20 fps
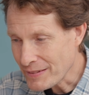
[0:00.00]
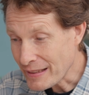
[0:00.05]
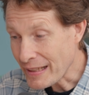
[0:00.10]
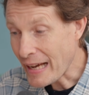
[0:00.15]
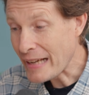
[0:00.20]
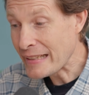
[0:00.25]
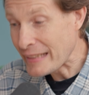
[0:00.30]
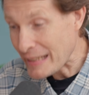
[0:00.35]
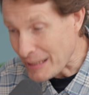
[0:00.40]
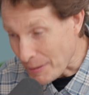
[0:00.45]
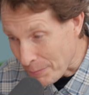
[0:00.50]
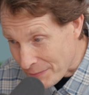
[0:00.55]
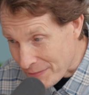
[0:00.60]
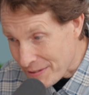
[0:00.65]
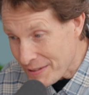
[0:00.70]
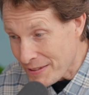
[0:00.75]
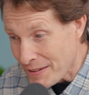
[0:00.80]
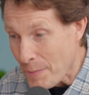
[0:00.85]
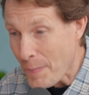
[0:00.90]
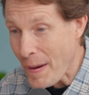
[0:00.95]
I take them
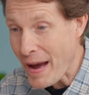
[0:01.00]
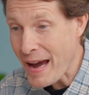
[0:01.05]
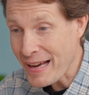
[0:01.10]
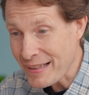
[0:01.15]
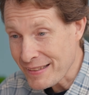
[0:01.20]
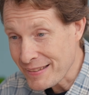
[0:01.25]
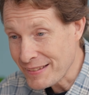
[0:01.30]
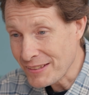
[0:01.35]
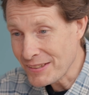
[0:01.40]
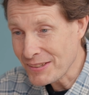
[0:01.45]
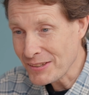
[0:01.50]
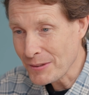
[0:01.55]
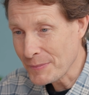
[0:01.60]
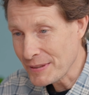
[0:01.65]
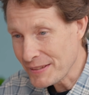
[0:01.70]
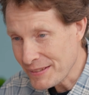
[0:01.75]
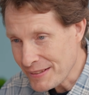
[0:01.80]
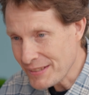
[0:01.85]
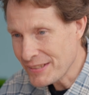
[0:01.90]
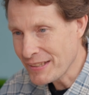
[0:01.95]
to the baths and show them
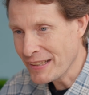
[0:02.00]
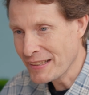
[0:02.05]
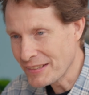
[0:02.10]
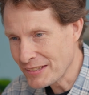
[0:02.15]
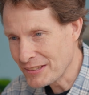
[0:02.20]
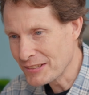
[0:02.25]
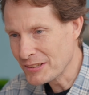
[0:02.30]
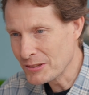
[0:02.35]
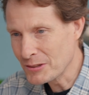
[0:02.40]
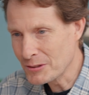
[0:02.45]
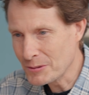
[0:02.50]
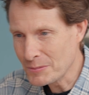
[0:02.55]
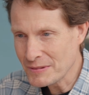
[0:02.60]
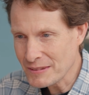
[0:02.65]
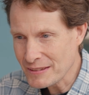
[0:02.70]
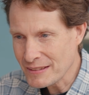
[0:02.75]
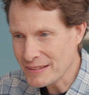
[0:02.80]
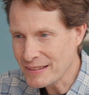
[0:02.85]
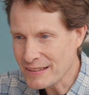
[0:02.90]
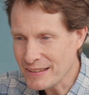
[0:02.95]
this is the changing
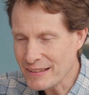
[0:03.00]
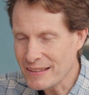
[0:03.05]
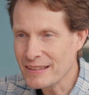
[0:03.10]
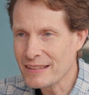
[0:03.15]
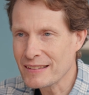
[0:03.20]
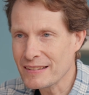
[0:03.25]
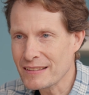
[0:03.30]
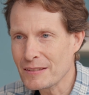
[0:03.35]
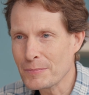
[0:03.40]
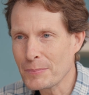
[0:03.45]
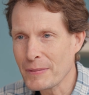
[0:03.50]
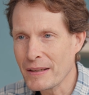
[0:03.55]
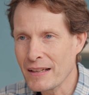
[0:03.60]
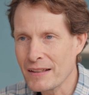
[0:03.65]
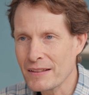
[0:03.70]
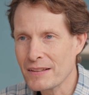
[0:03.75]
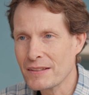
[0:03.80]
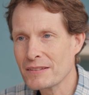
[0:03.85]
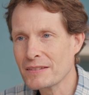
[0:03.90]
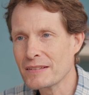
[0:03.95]
room, explain
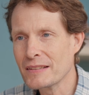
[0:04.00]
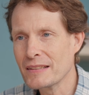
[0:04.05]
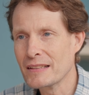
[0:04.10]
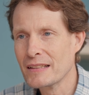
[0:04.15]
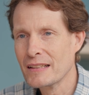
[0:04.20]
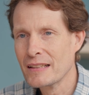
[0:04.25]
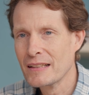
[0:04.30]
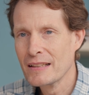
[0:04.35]
how to do it.